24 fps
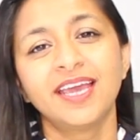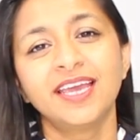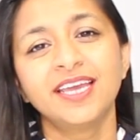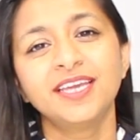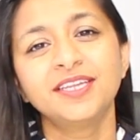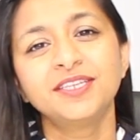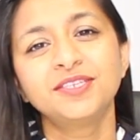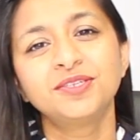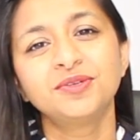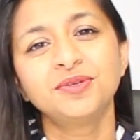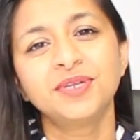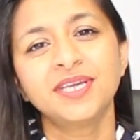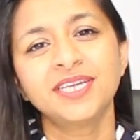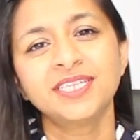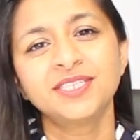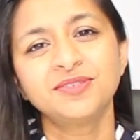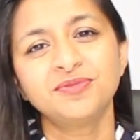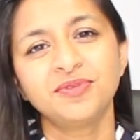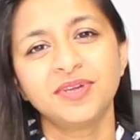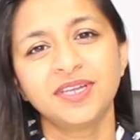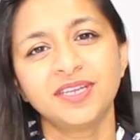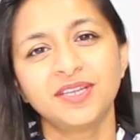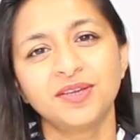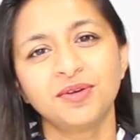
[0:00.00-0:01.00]
In today's
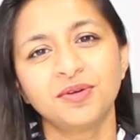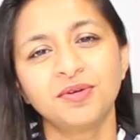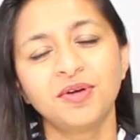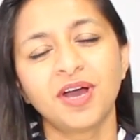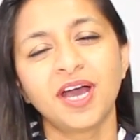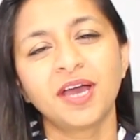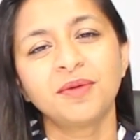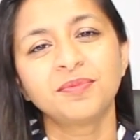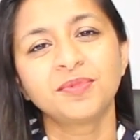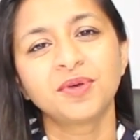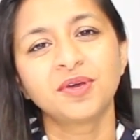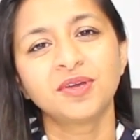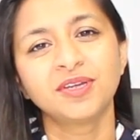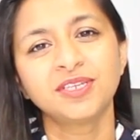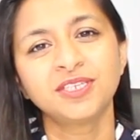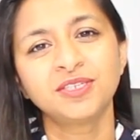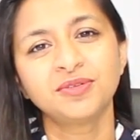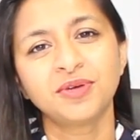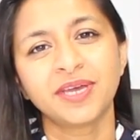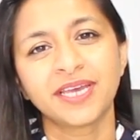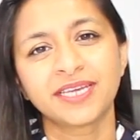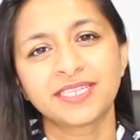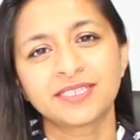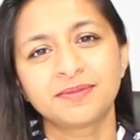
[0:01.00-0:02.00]
video, I'm going
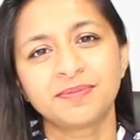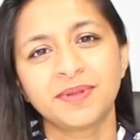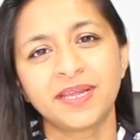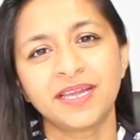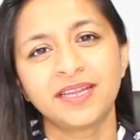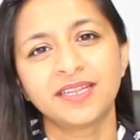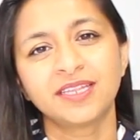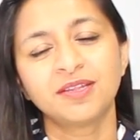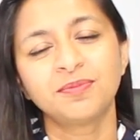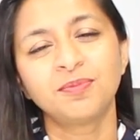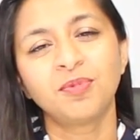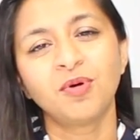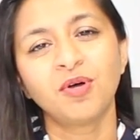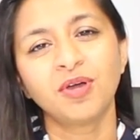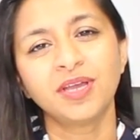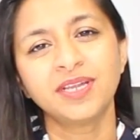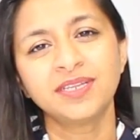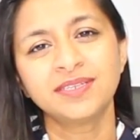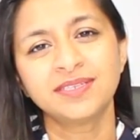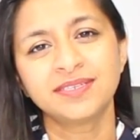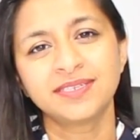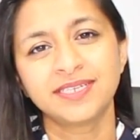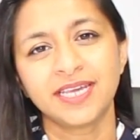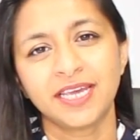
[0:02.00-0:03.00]
to explain the
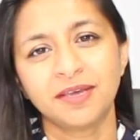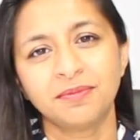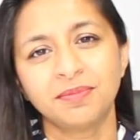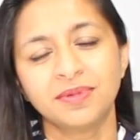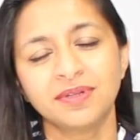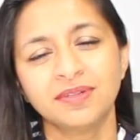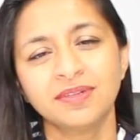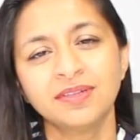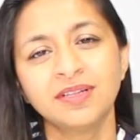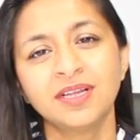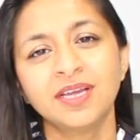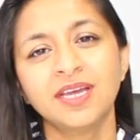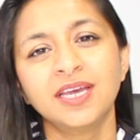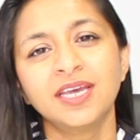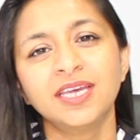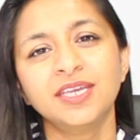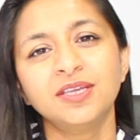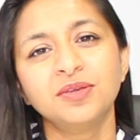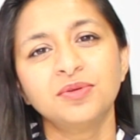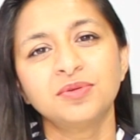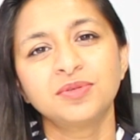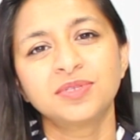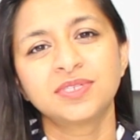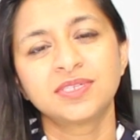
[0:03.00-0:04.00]
points table
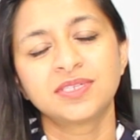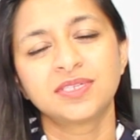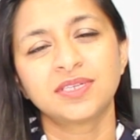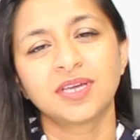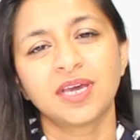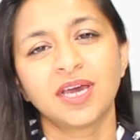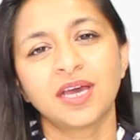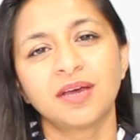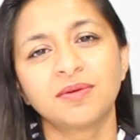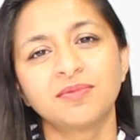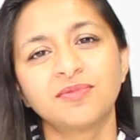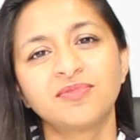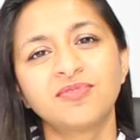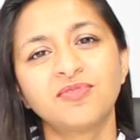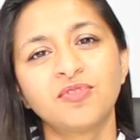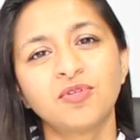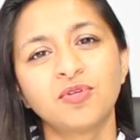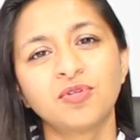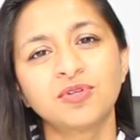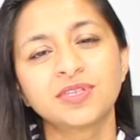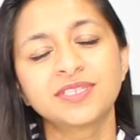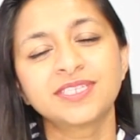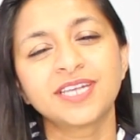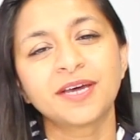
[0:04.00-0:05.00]
used um,
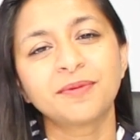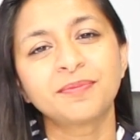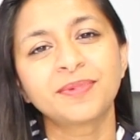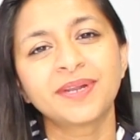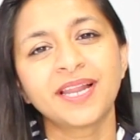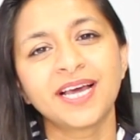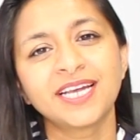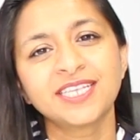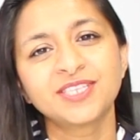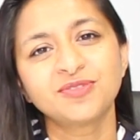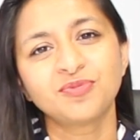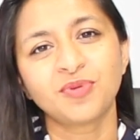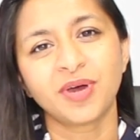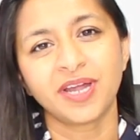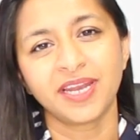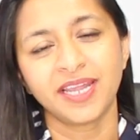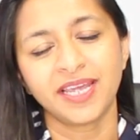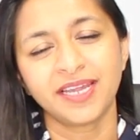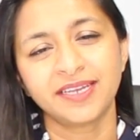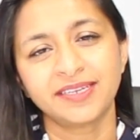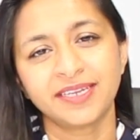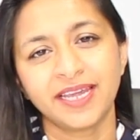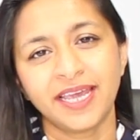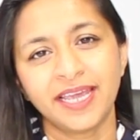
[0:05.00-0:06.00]
for subclass one
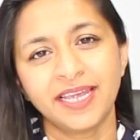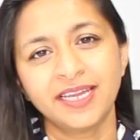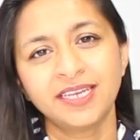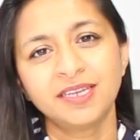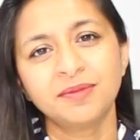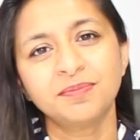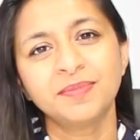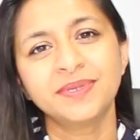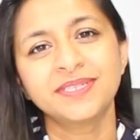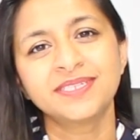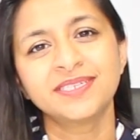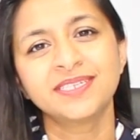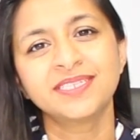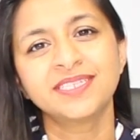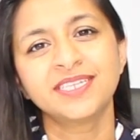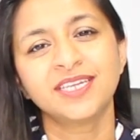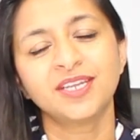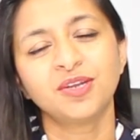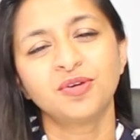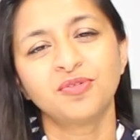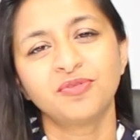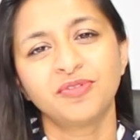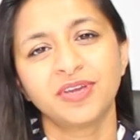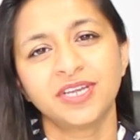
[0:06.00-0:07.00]
eighty-eight Business
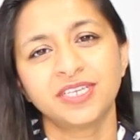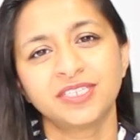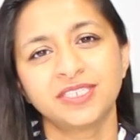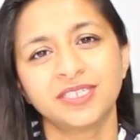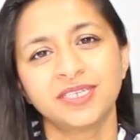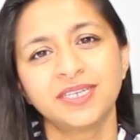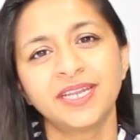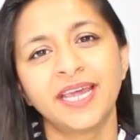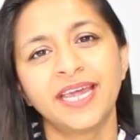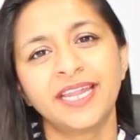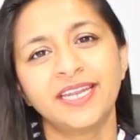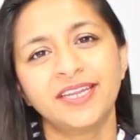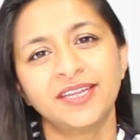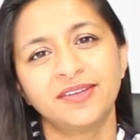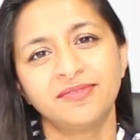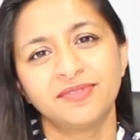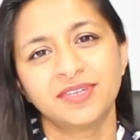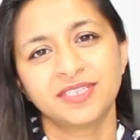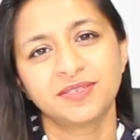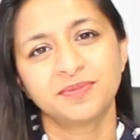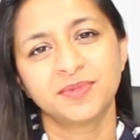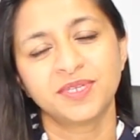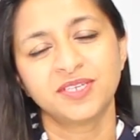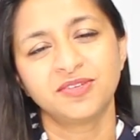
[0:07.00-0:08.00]
Innovation and
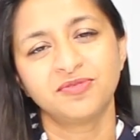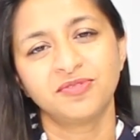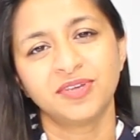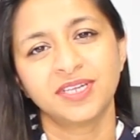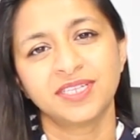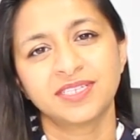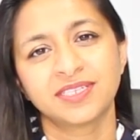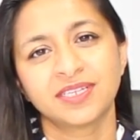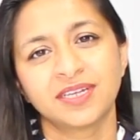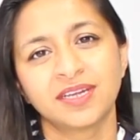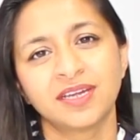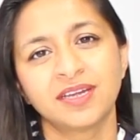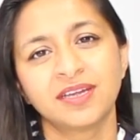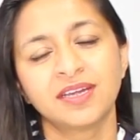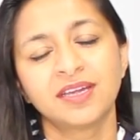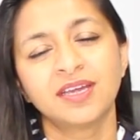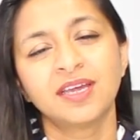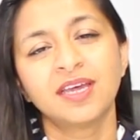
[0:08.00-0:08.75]
Investment Visa.